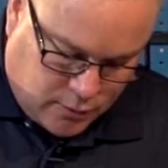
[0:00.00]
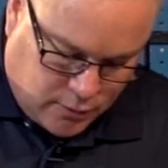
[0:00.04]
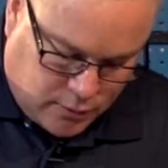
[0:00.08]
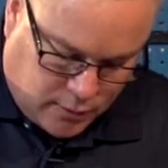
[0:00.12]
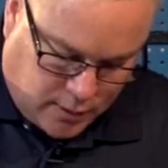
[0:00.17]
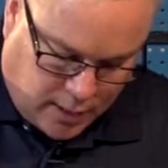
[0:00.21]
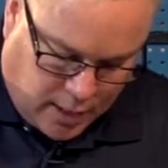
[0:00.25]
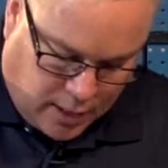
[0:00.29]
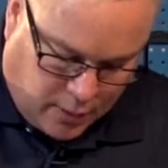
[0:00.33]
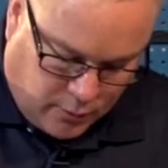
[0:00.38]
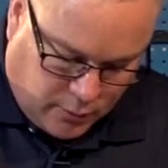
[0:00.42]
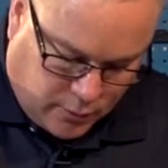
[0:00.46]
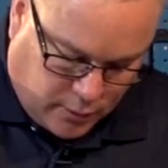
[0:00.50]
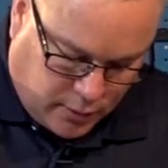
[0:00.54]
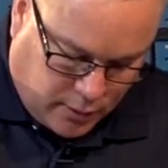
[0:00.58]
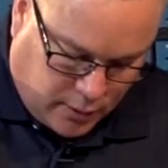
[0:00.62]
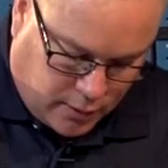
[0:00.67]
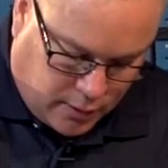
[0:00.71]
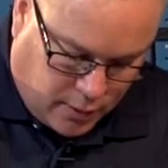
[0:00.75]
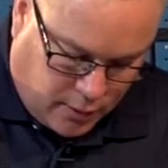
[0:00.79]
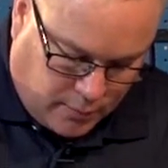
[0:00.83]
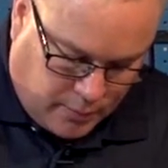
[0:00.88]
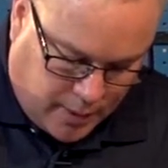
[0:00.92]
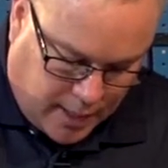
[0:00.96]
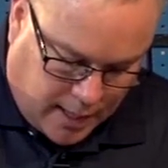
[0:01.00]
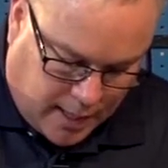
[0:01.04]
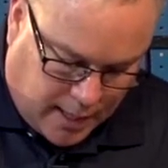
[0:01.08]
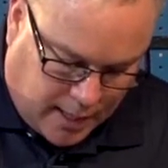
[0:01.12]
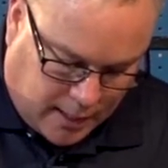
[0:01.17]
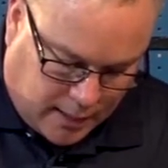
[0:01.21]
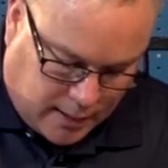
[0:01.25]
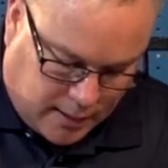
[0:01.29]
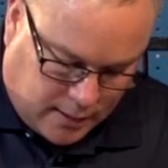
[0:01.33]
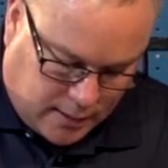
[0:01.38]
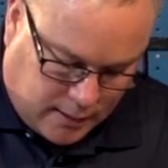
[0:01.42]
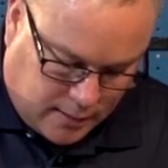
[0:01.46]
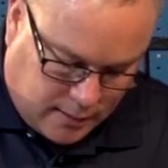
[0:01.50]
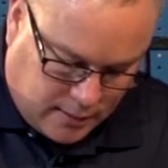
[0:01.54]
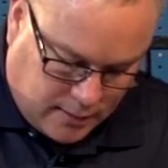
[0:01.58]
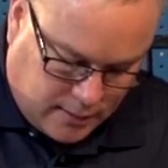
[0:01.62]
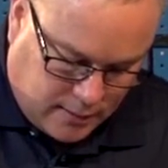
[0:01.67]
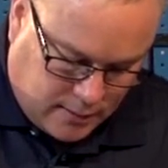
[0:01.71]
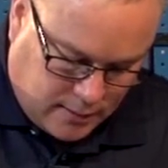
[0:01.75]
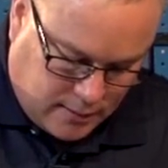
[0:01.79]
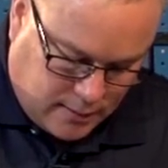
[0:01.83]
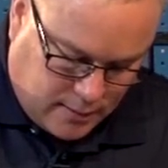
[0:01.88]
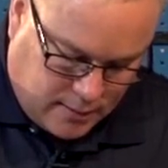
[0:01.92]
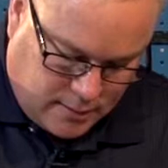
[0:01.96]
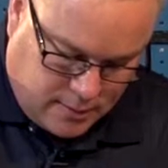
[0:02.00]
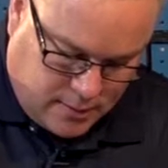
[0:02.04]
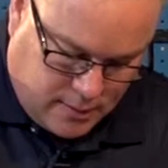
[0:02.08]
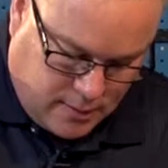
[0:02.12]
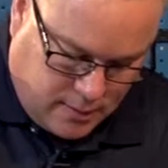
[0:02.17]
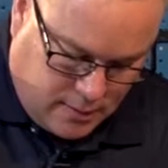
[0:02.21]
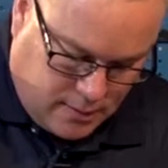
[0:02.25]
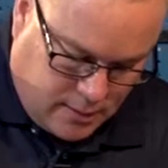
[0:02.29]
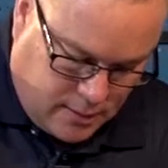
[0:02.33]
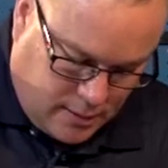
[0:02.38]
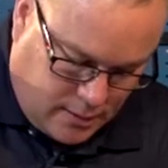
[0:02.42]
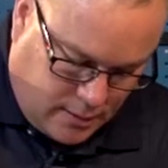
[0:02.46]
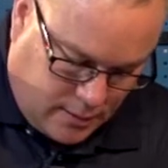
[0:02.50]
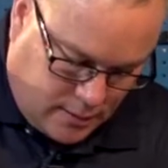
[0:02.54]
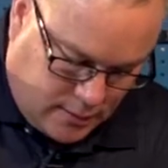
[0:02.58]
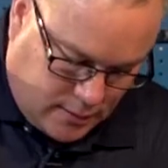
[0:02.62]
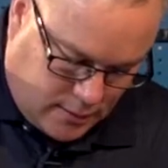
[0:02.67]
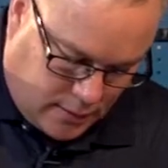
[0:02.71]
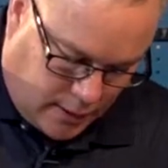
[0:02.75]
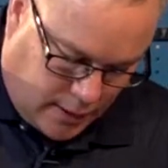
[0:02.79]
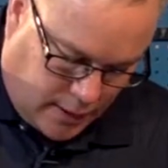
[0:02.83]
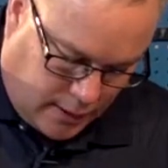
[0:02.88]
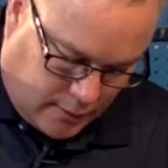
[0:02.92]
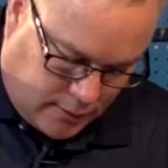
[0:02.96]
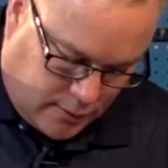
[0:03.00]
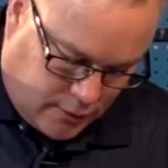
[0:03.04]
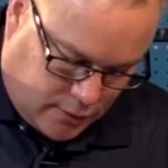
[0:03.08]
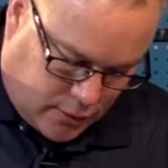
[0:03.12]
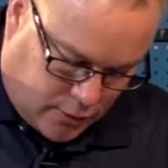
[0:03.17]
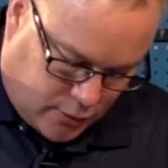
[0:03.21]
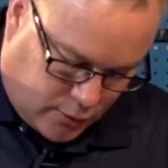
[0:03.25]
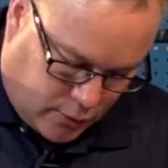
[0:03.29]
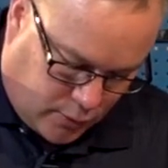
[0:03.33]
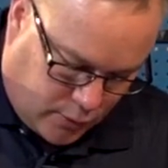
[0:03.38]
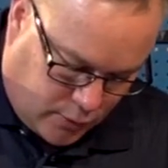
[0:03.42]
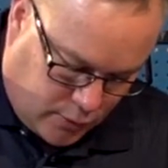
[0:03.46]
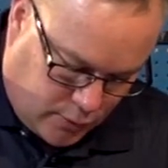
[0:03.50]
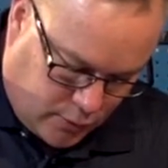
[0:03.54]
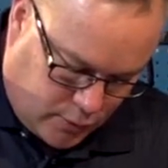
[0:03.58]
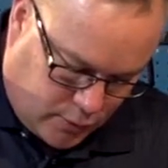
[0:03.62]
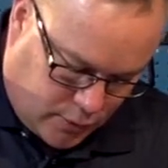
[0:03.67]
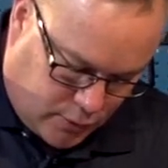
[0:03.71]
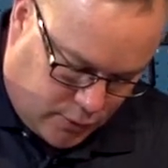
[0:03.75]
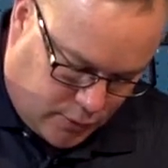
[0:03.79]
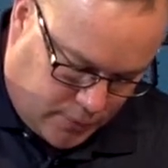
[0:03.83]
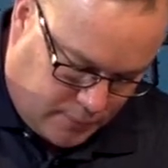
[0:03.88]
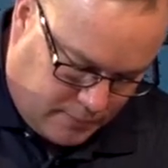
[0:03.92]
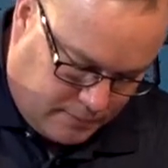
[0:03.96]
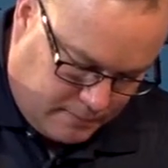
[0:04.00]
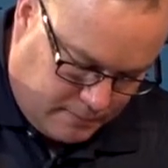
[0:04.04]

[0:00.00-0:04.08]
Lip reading: Now we're going to go back, tighten the screws